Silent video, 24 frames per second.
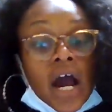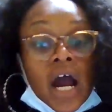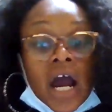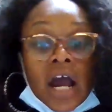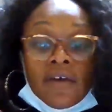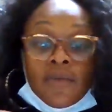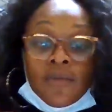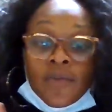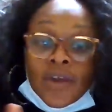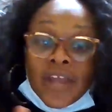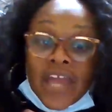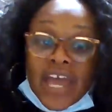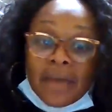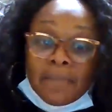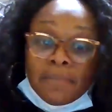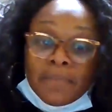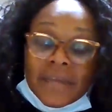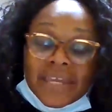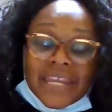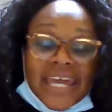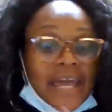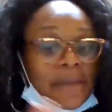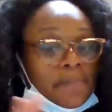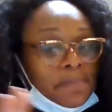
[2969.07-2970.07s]
or we have
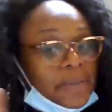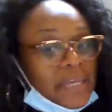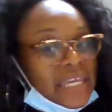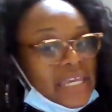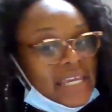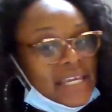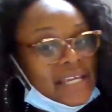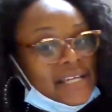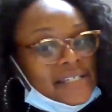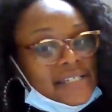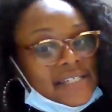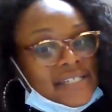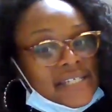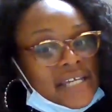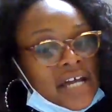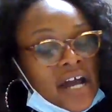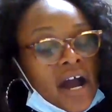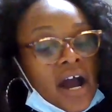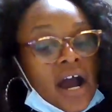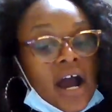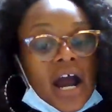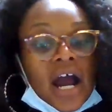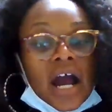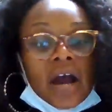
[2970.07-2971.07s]
been at peace,
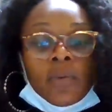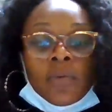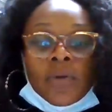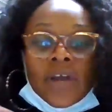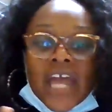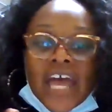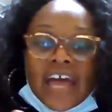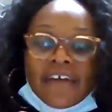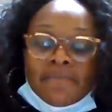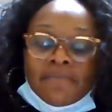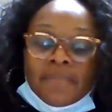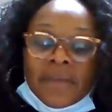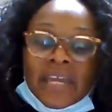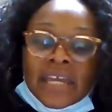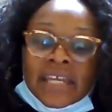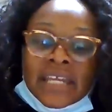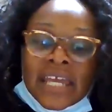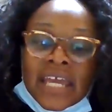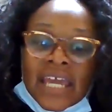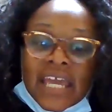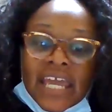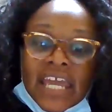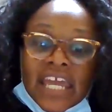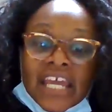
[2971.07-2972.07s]
or we have been
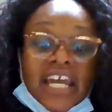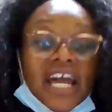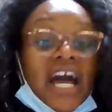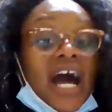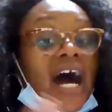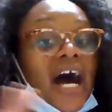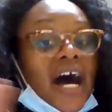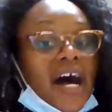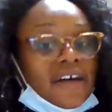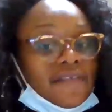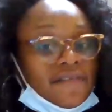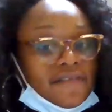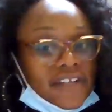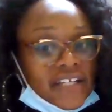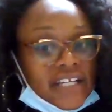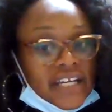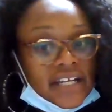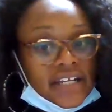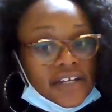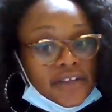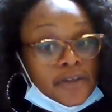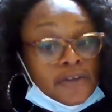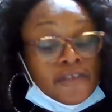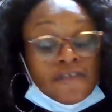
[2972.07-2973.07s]
in conflict
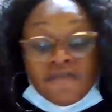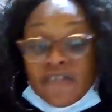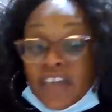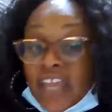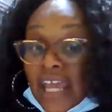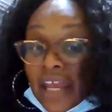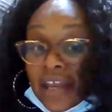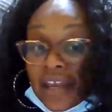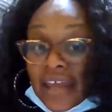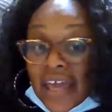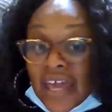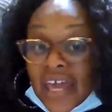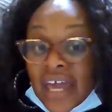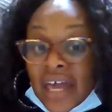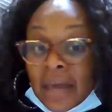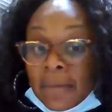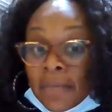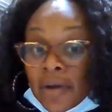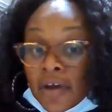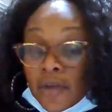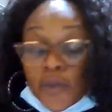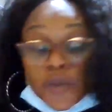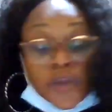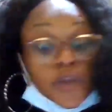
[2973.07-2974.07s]
through Vietnam,
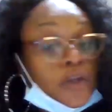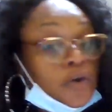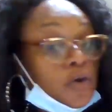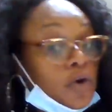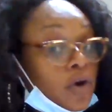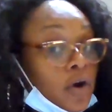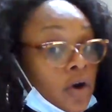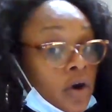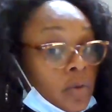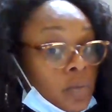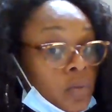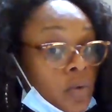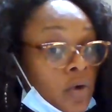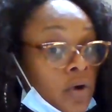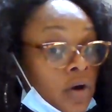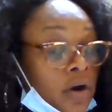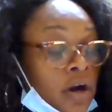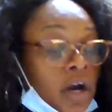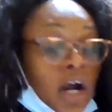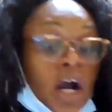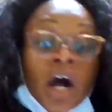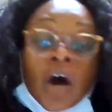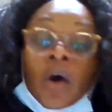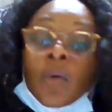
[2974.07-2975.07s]
through the Cold
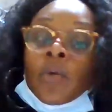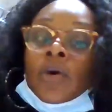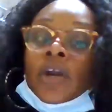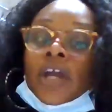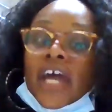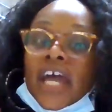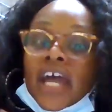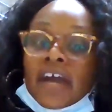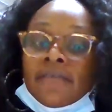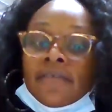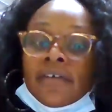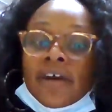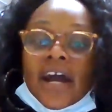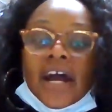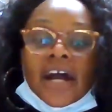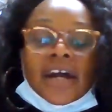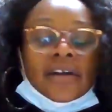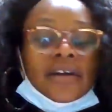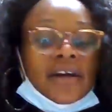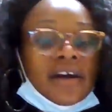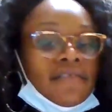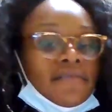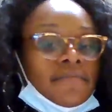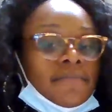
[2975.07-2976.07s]
War, whatever our
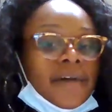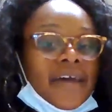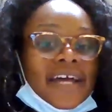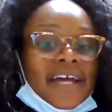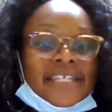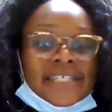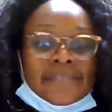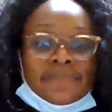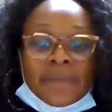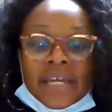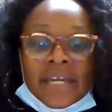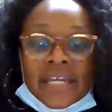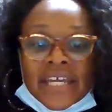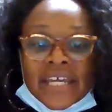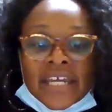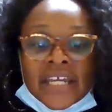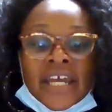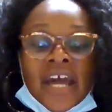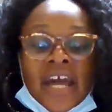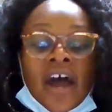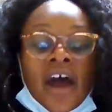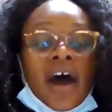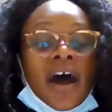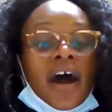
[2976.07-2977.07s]
government has
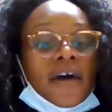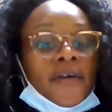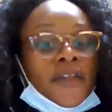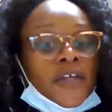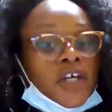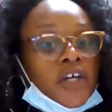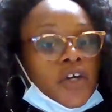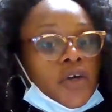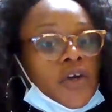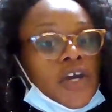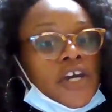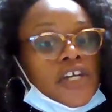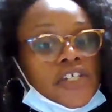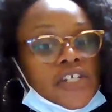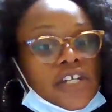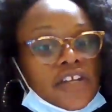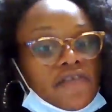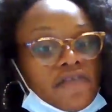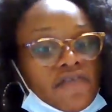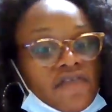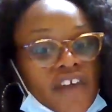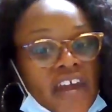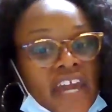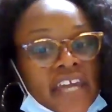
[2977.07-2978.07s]
been, the
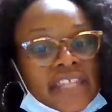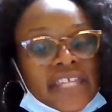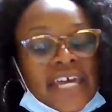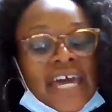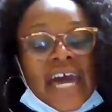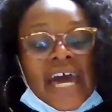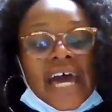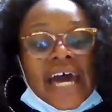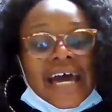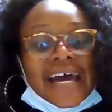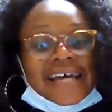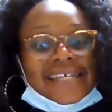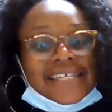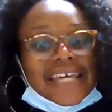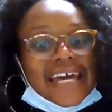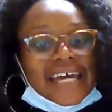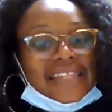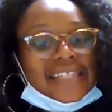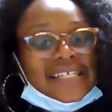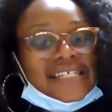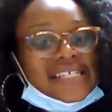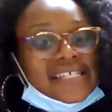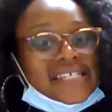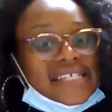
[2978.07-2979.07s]
Christian faith has
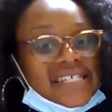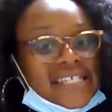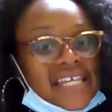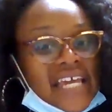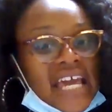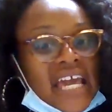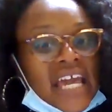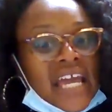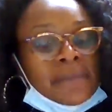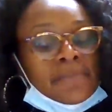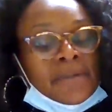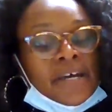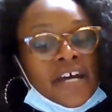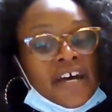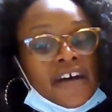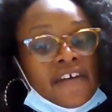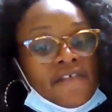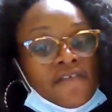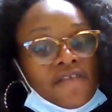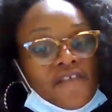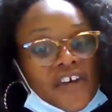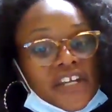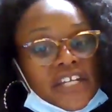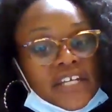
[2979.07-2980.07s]
had the same
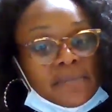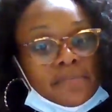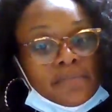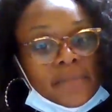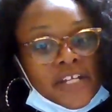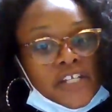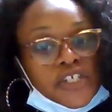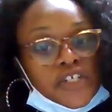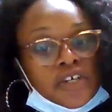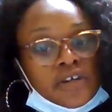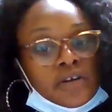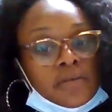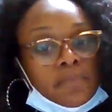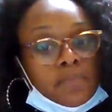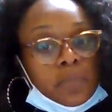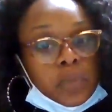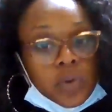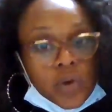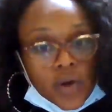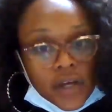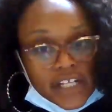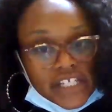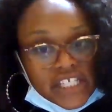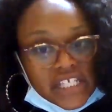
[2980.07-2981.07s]
fundamental
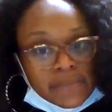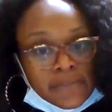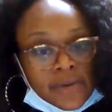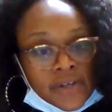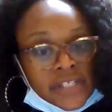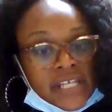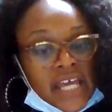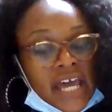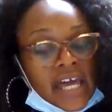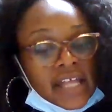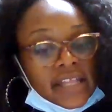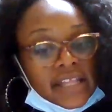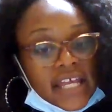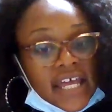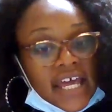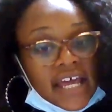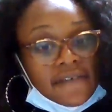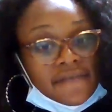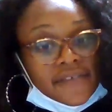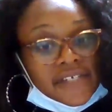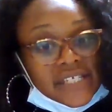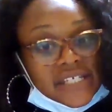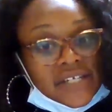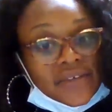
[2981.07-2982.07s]
principles that
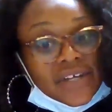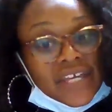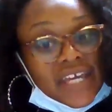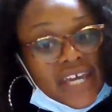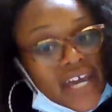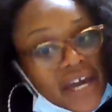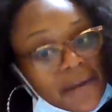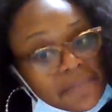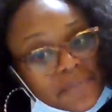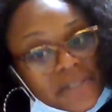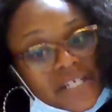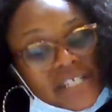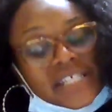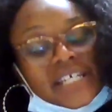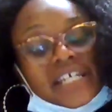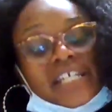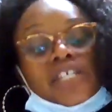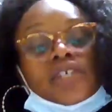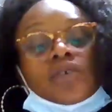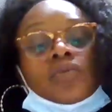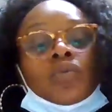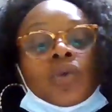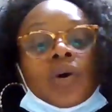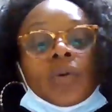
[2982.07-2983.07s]
have still kept us
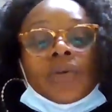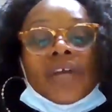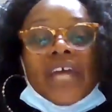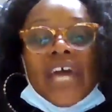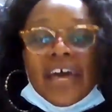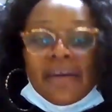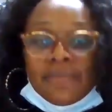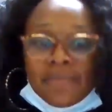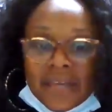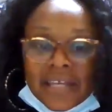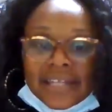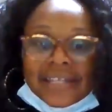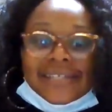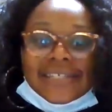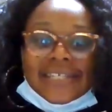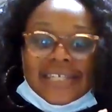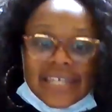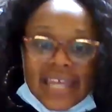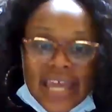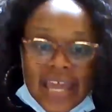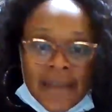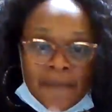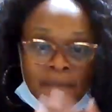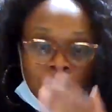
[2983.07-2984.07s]
into what we have been
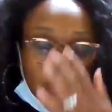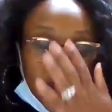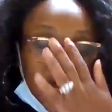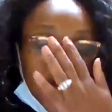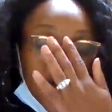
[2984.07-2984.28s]
today